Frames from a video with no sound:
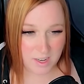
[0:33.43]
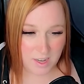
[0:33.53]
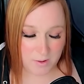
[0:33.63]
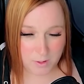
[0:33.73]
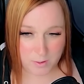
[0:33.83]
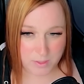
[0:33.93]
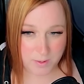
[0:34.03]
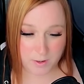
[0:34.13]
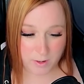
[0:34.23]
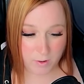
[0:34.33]
We're going to
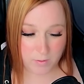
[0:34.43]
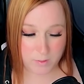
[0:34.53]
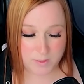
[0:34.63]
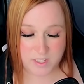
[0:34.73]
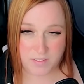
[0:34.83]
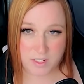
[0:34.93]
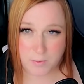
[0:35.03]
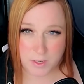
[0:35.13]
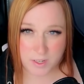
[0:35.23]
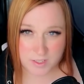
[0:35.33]
be going over specifically
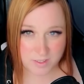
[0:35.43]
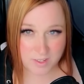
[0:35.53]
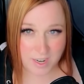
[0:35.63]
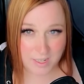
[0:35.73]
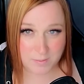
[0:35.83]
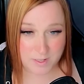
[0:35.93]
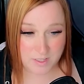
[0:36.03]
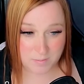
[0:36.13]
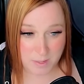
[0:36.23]
what are good enhancement